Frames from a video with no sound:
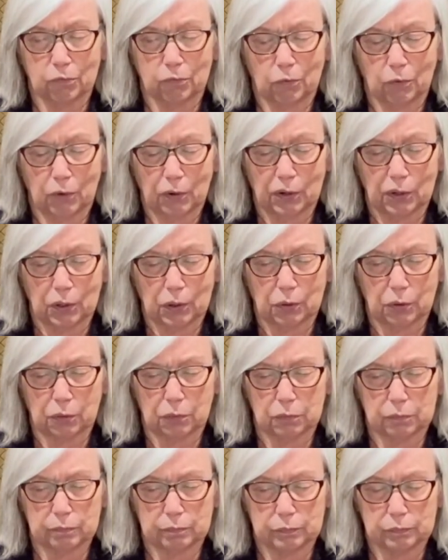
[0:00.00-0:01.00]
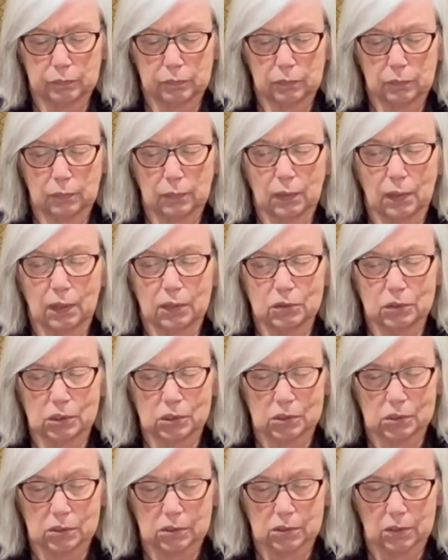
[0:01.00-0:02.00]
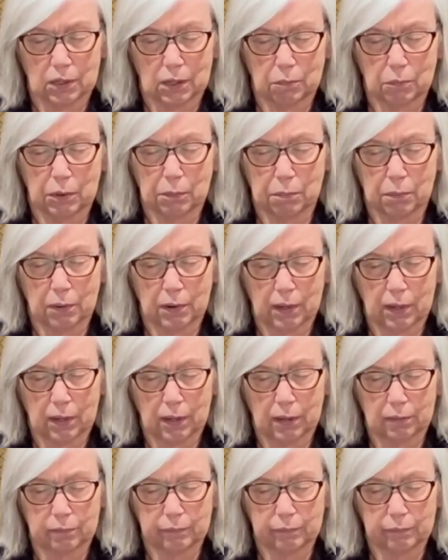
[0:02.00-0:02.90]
for you. In Jesus' name we pray.